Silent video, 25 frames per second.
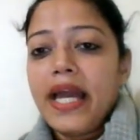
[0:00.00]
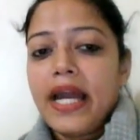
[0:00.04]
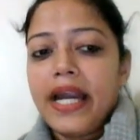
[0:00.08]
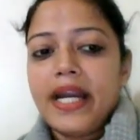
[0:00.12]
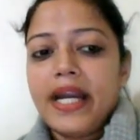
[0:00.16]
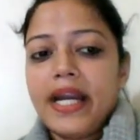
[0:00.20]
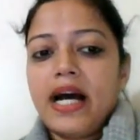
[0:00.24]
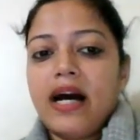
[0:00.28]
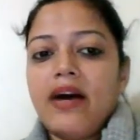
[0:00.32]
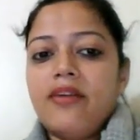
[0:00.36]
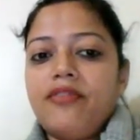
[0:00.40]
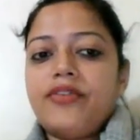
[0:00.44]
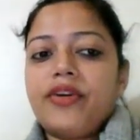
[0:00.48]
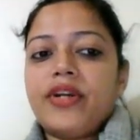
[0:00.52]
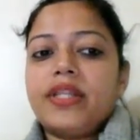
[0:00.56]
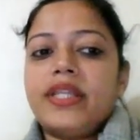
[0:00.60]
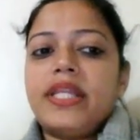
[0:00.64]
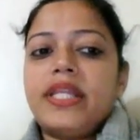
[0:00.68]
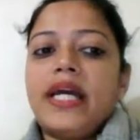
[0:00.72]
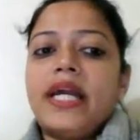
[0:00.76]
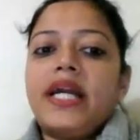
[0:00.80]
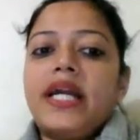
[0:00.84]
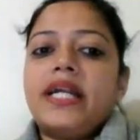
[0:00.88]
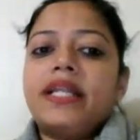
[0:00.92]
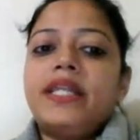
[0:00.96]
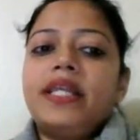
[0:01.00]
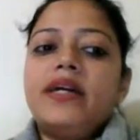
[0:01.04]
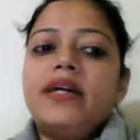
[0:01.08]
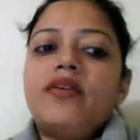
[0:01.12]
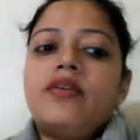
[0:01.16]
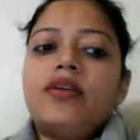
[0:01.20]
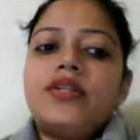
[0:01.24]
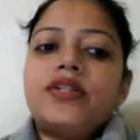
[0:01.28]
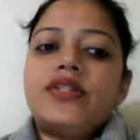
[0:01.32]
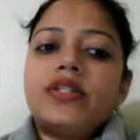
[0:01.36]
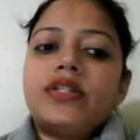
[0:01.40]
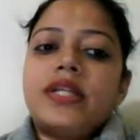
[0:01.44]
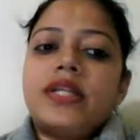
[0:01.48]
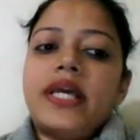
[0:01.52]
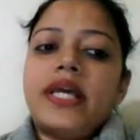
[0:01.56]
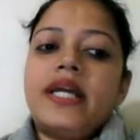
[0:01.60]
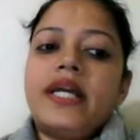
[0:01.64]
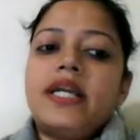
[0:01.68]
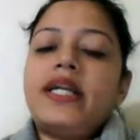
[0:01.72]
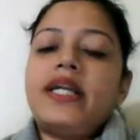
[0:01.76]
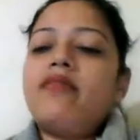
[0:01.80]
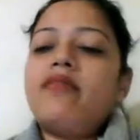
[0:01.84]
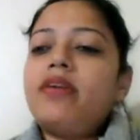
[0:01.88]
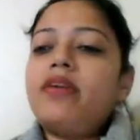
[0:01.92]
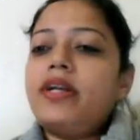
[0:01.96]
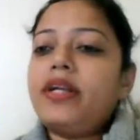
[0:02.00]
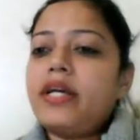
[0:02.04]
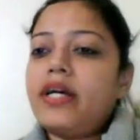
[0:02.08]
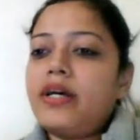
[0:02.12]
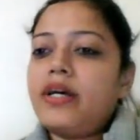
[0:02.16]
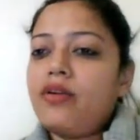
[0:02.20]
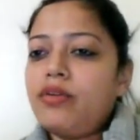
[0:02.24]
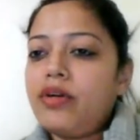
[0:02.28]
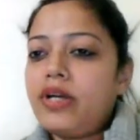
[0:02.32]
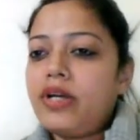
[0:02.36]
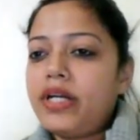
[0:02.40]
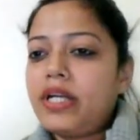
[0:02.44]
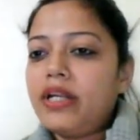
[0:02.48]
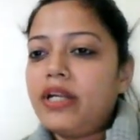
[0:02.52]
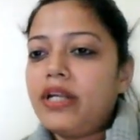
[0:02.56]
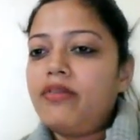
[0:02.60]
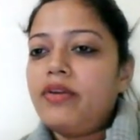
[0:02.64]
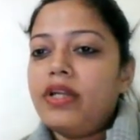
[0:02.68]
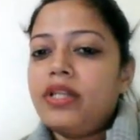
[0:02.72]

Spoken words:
And after that, there is negative interrogative.